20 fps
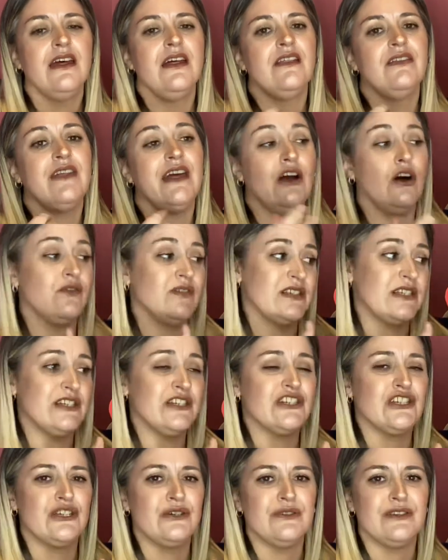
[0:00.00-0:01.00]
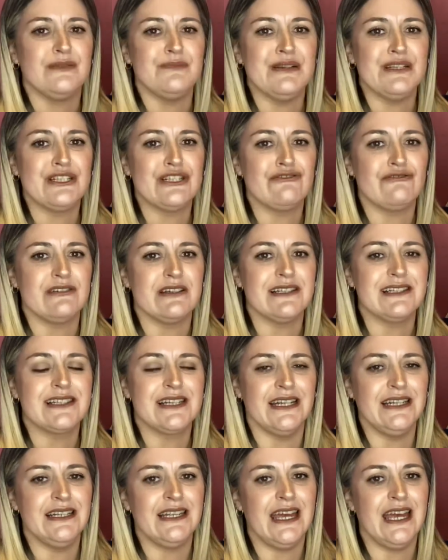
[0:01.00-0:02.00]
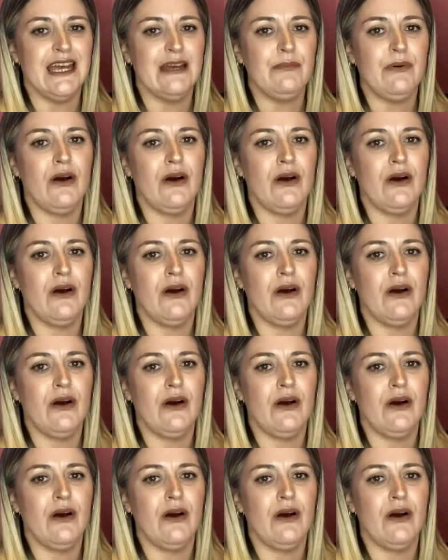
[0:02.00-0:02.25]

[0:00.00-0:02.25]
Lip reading: They obviously do the mystery skincare